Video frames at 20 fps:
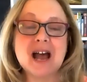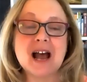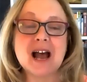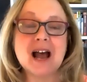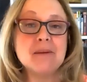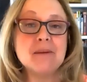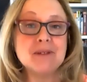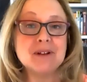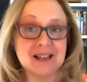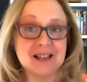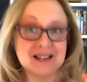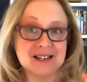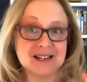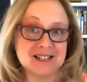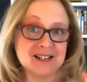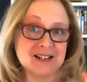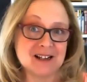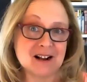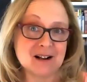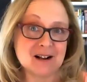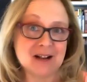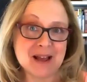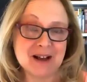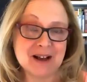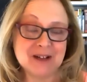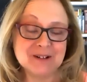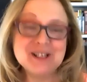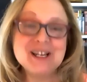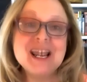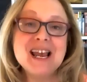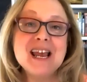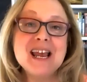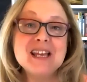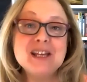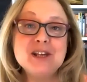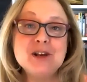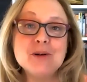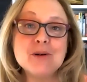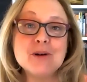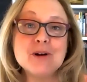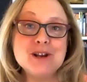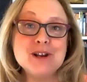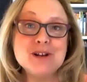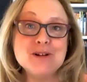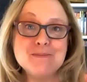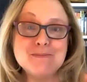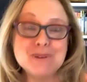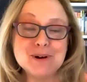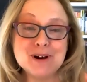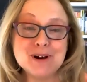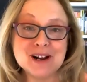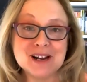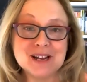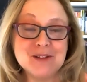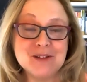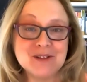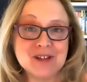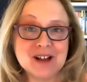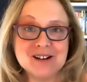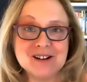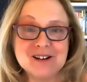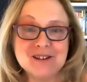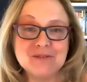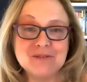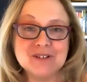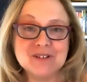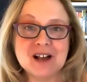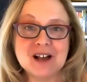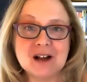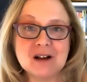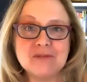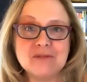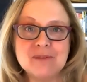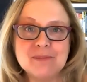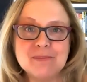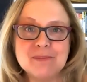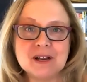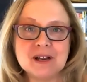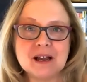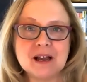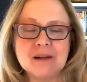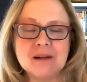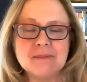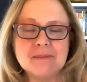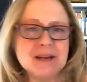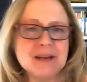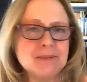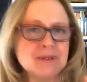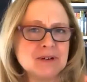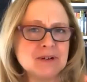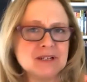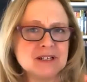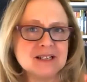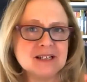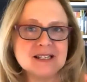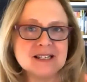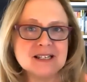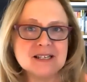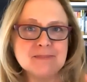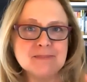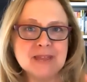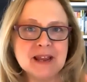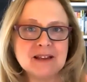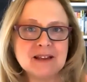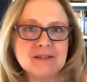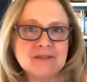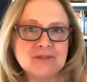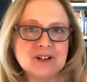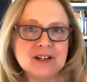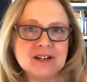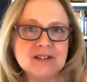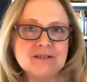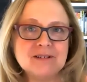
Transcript: To, I would like to talk about sure. your new book. You've got a new photography book. How many books does this make for you?